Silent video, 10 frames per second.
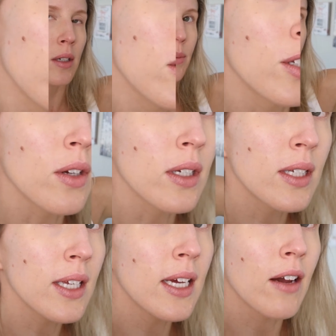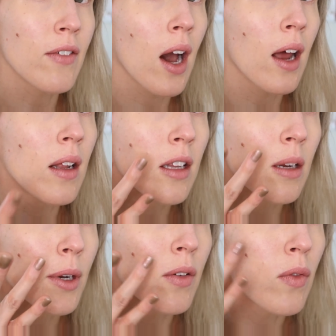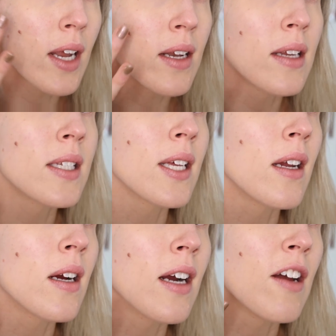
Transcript: So you can see I've got a little bit of redness here.